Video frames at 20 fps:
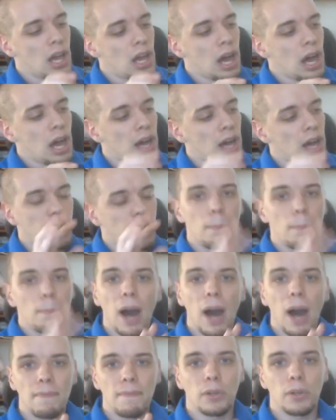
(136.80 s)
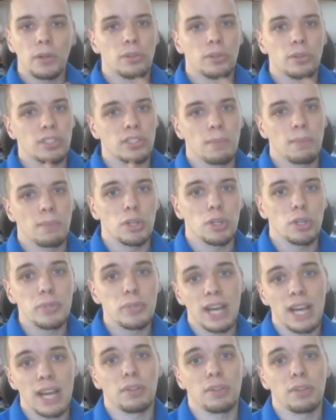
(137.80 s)
A pop filter is something you
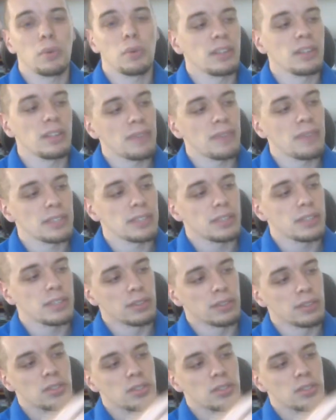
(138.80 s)
definitely want to invest in.